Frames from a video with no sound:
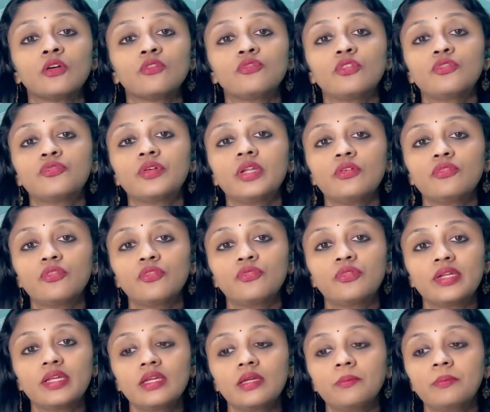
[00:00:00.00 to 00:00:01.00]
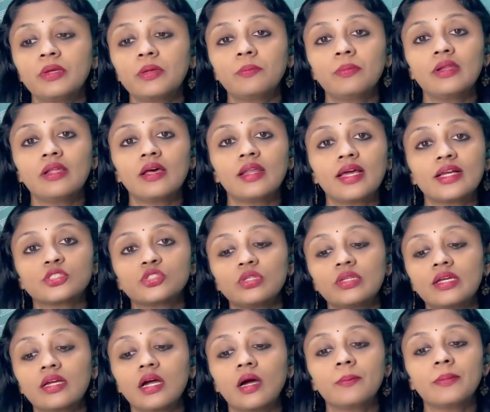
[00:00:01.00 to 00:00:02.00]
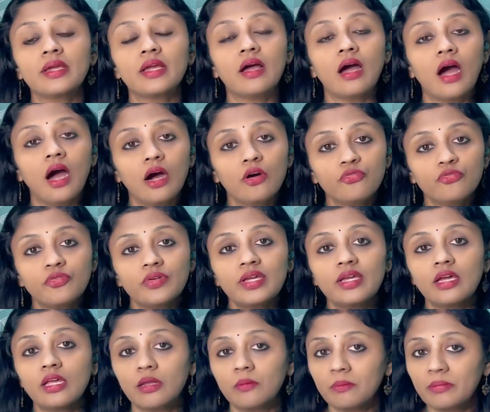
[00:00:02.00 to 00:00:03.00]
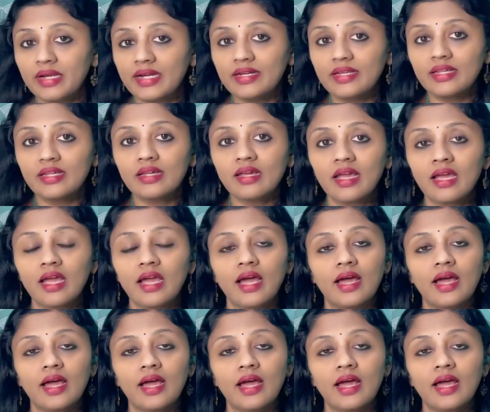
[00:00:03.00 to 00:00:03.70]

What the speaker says: 50-50, people are actually coming halfway and meeting,